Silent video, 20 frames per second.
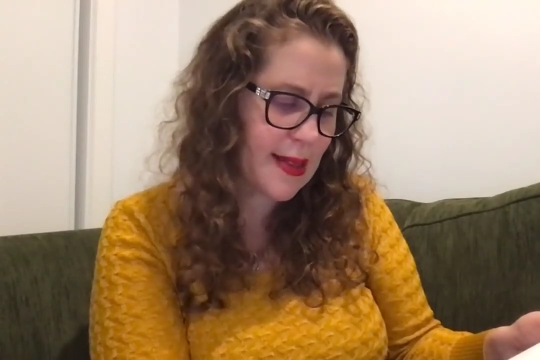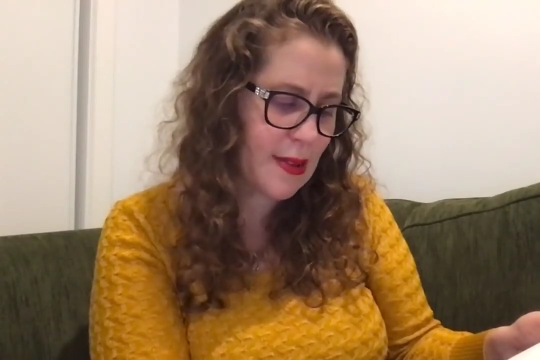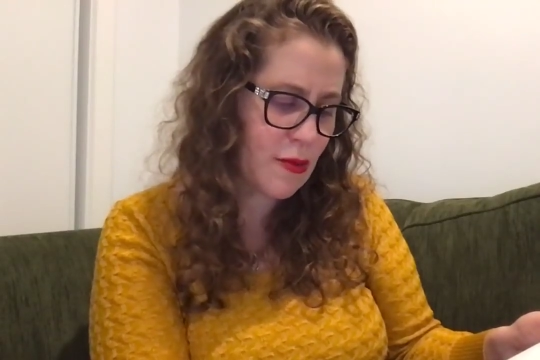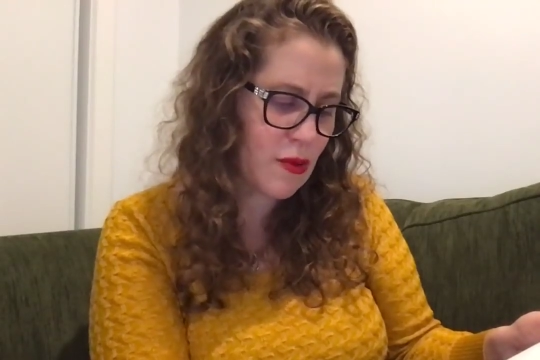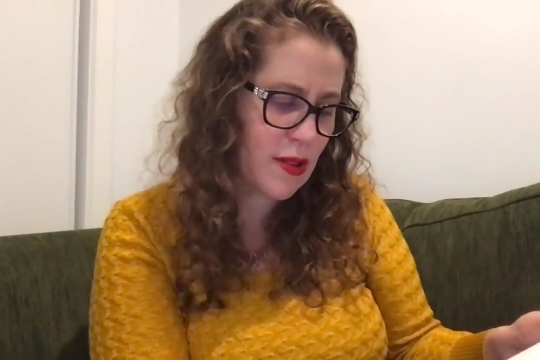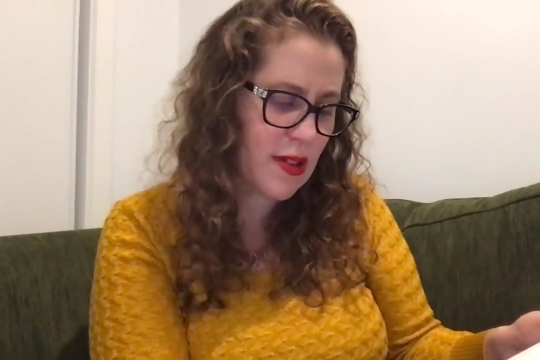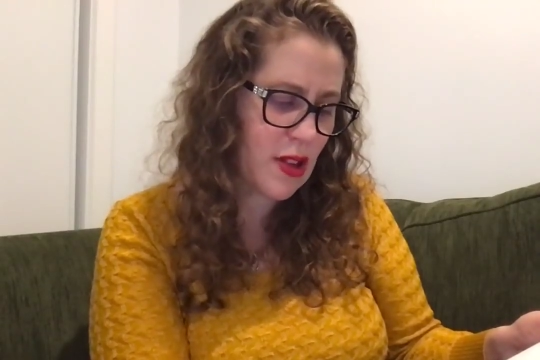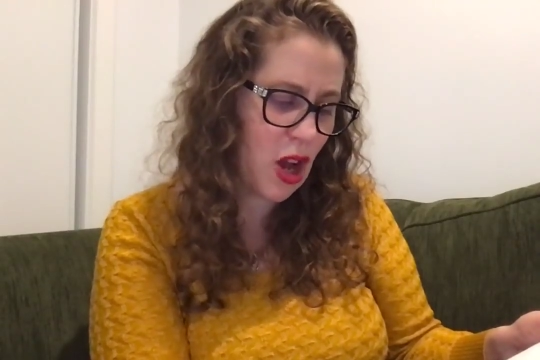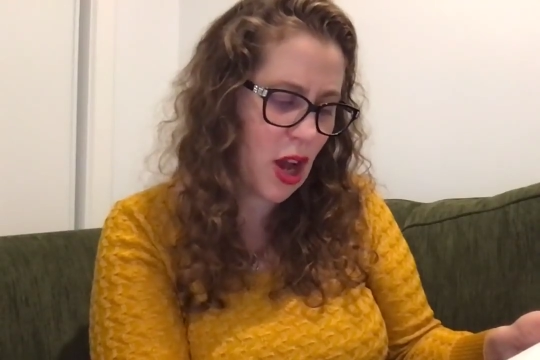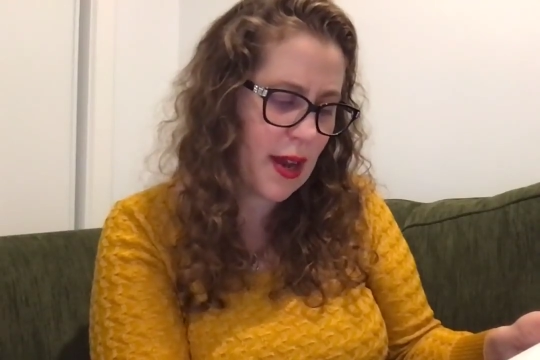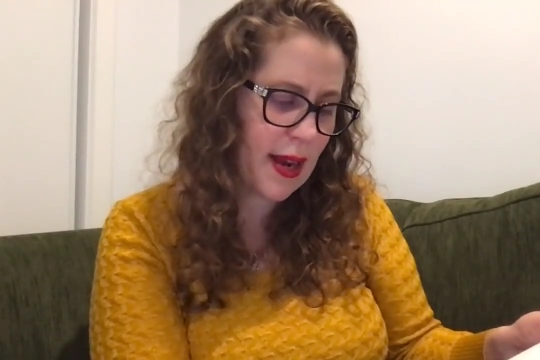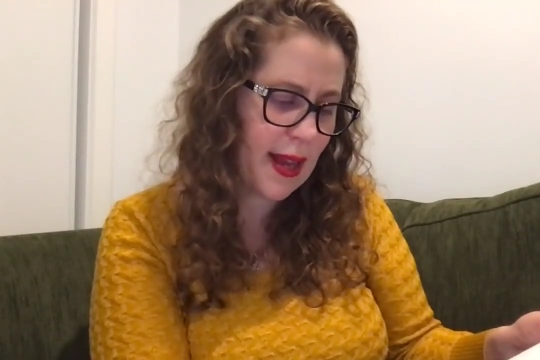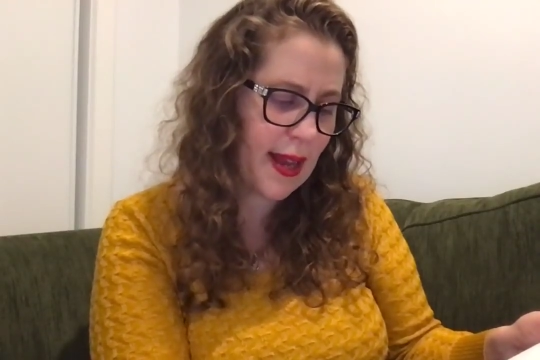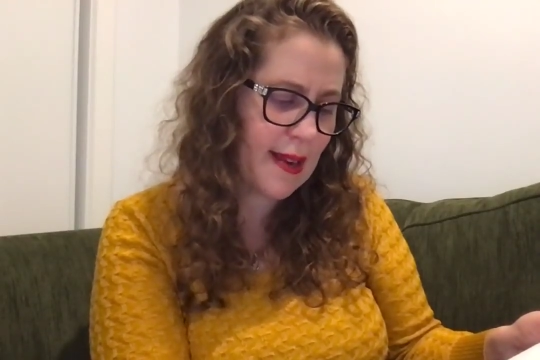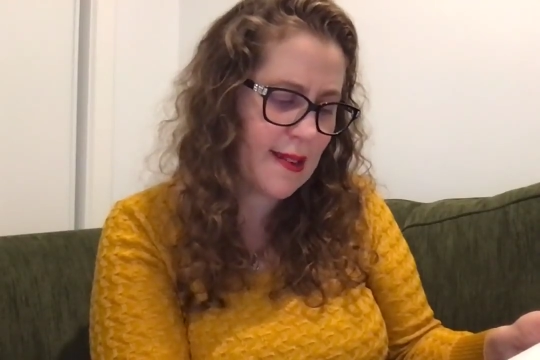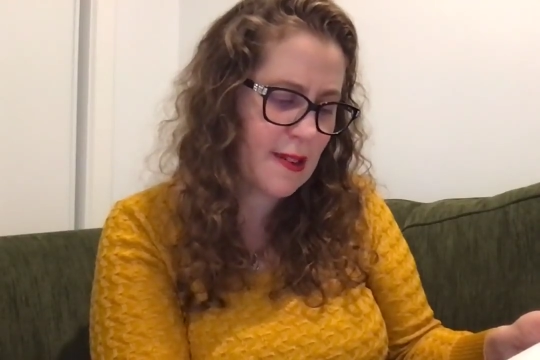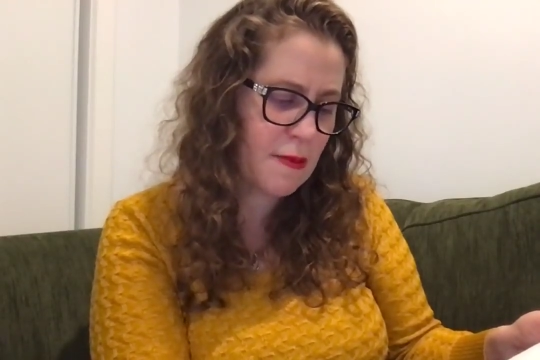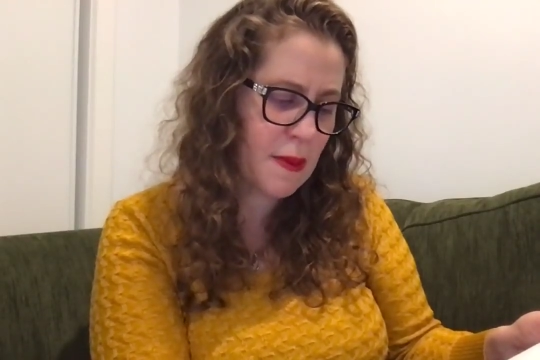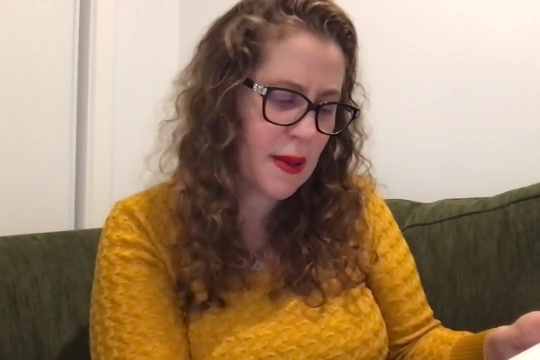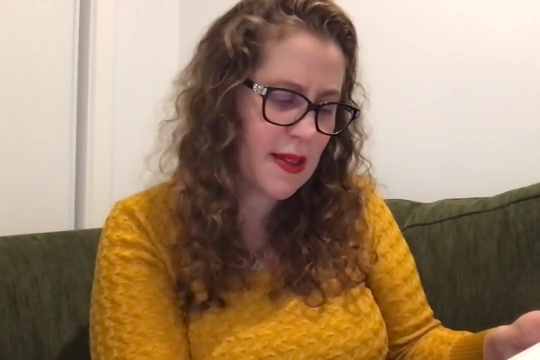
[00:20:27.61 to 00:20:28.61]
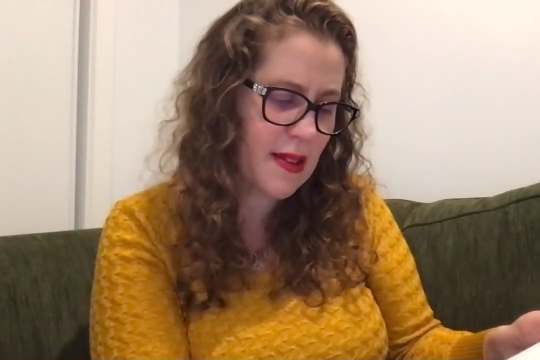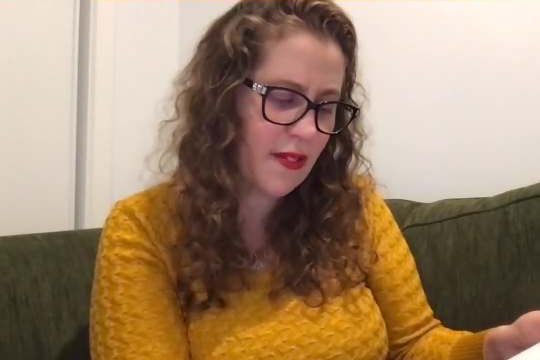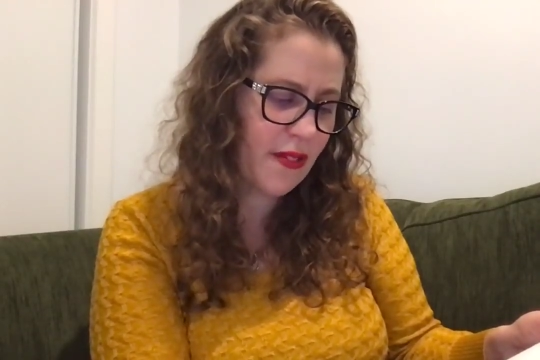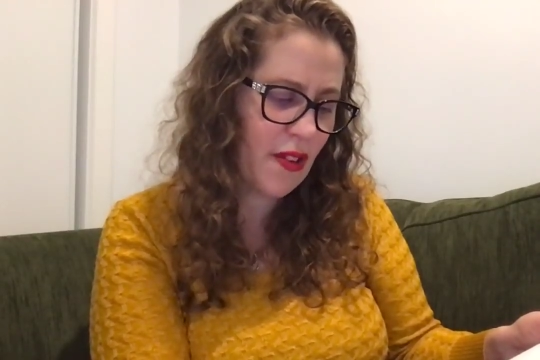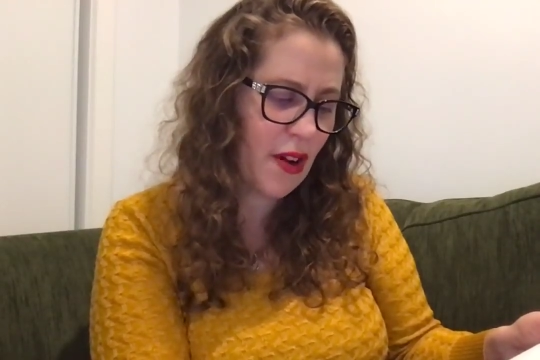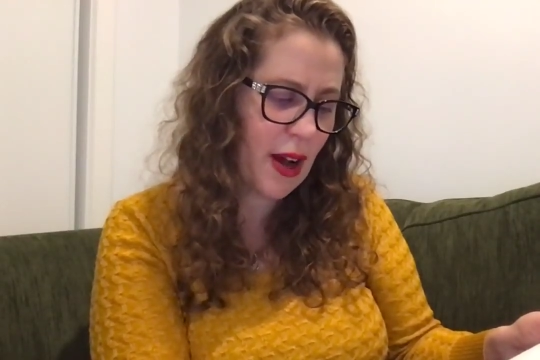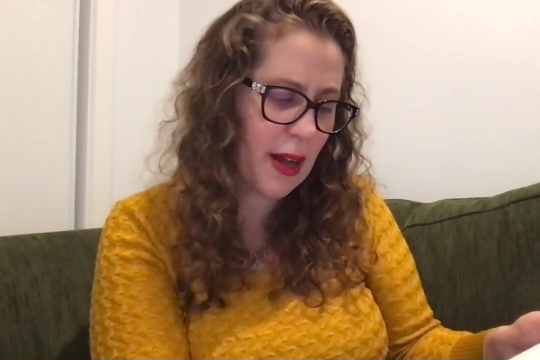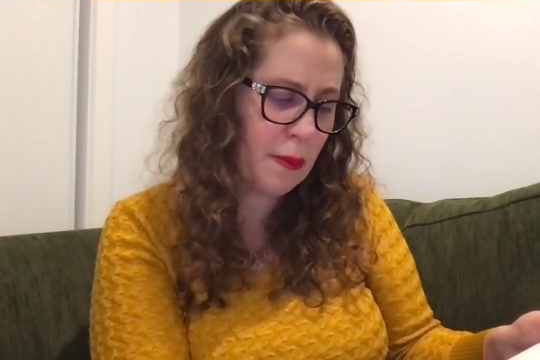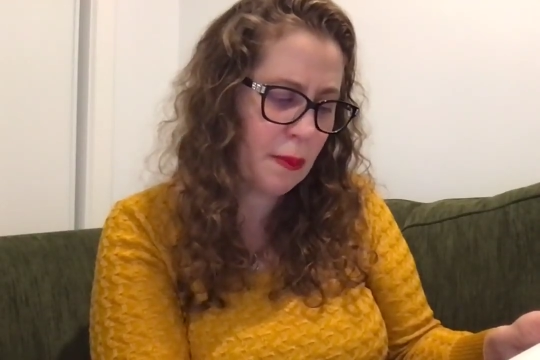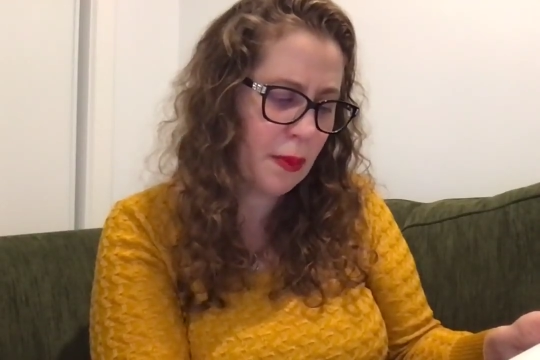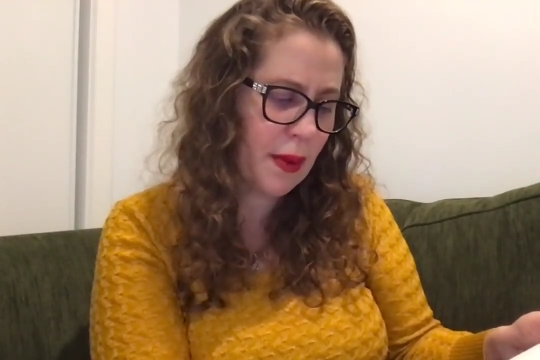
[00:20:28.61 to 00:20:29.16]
residing at a specified